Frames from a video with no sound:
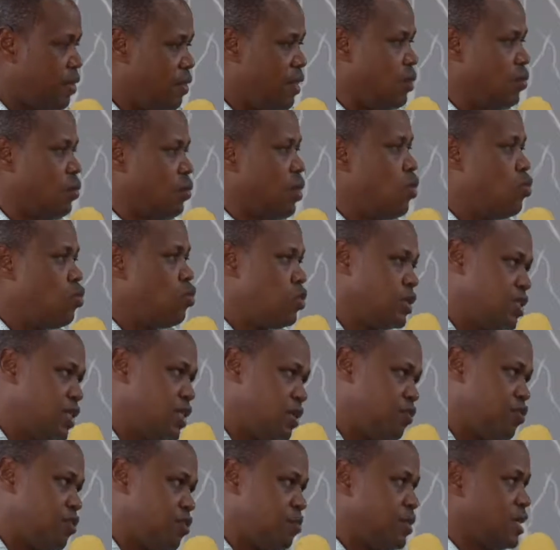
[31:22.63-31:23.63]
They were
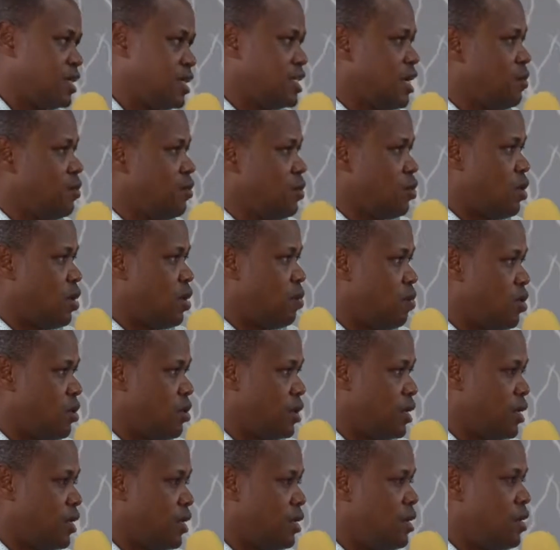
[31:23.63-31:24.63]
wounded from the time they were
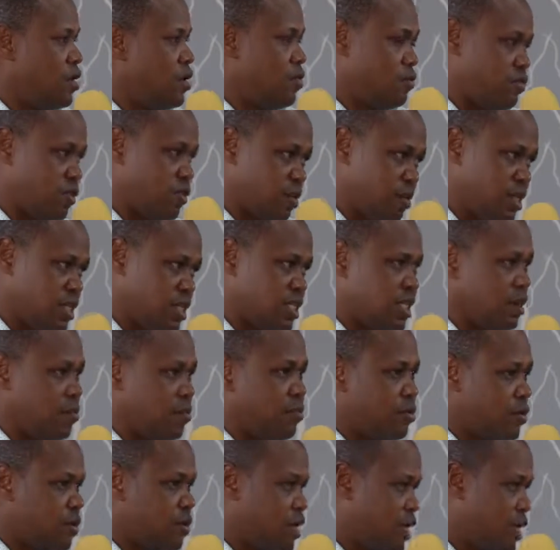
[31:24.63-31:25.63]
born. Families are
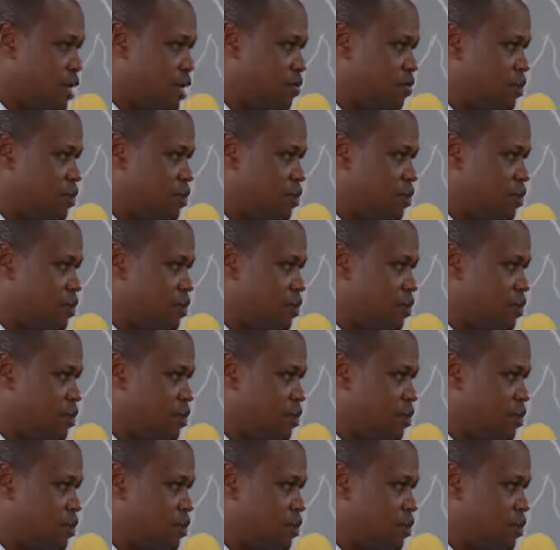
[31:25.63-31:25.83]
broken,